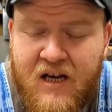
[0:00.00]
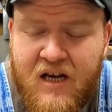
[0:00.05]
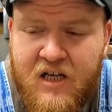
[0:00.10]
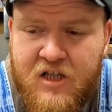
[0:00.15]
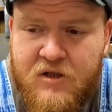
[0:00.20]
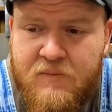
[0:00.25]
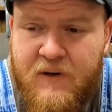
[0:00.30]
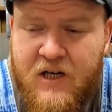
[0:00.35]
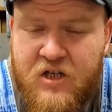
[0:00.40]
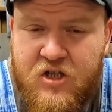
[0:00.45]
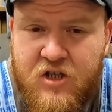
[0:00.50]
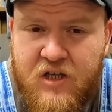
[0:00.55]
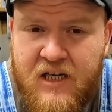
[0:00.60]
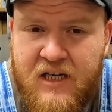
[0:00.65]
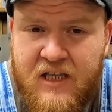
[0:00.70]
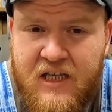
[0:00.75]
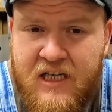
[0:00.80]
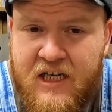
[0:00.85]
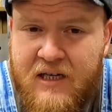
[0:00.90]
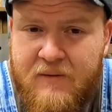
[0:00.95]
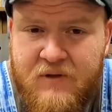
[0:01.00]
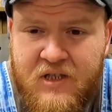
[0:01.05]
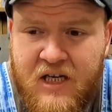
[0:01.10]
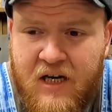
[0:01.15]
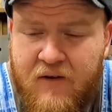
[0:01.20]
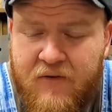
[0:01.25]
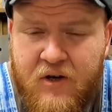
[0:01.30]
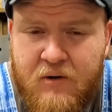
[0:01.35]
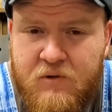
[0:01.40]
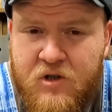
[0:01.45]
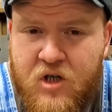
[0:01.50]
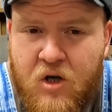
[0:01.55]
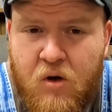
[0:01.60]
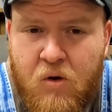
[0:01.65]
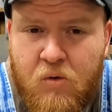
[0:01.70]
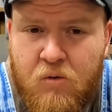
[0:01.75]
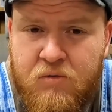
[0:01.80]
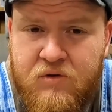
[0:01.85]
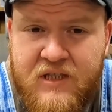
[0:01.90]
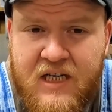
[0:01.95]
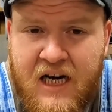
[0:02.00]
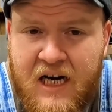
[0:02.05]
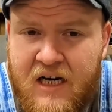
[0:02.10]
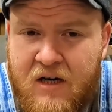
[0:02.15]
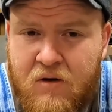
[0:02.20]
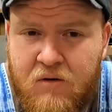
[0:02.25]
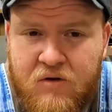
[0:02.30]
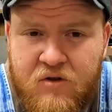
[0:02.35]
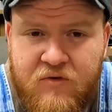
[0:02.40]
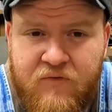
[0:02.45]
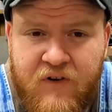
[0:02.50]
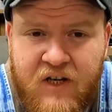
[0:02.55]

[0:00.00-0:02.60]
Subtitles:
Especially in the Deep South, there was whole towns,